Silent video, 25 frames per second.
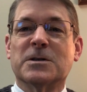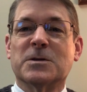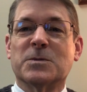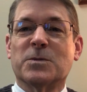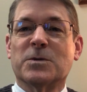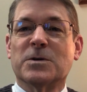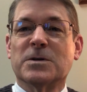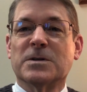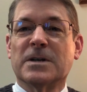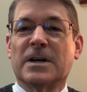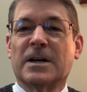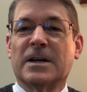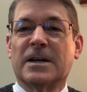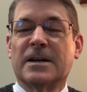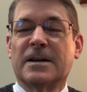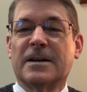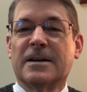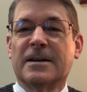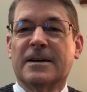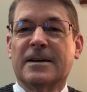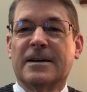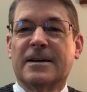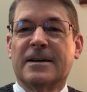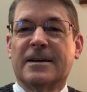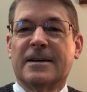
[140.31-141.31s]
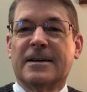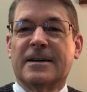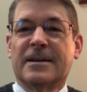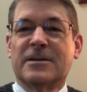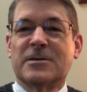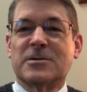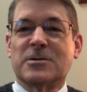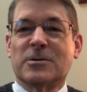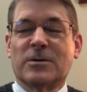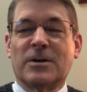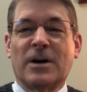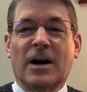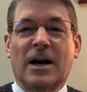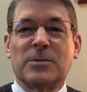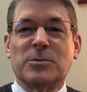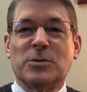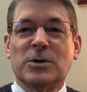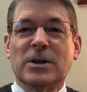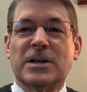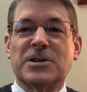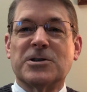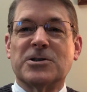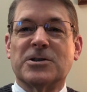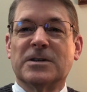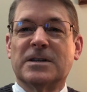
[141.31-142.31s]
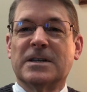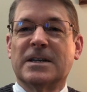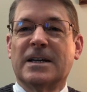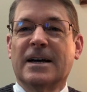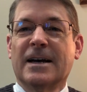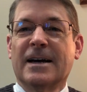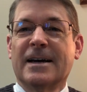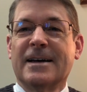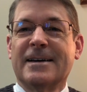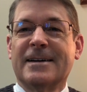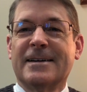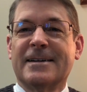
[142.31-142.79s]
presented. So God bless you today.